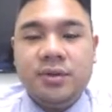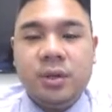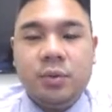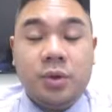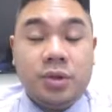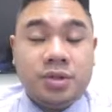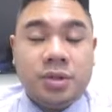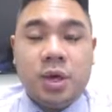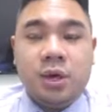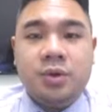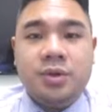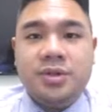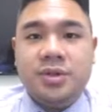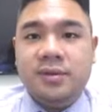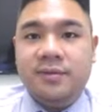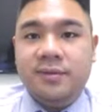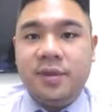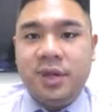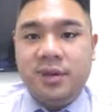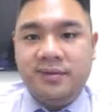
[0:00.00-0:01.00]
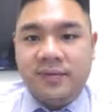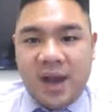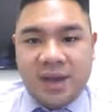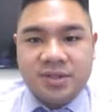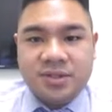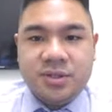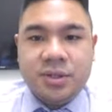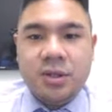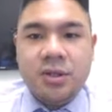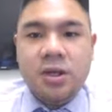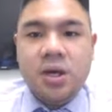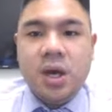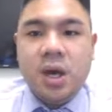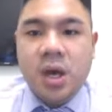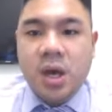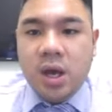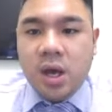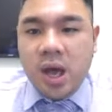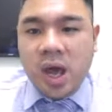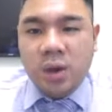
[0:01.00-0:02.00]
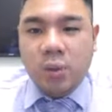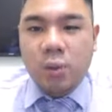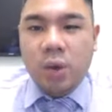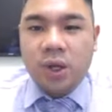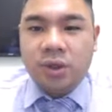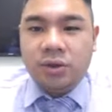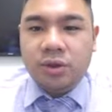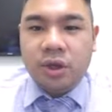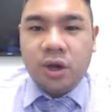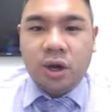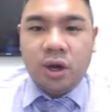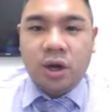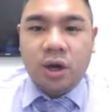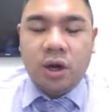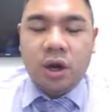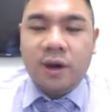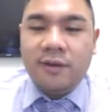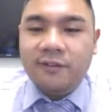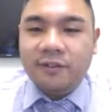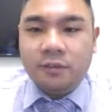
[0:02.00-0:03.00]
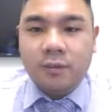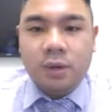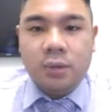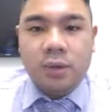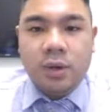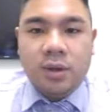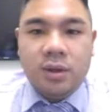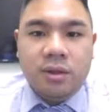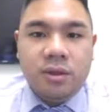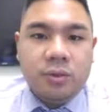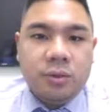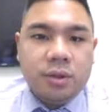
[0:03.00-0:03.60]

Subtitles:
tolerance of the investor and what they're comfortable with,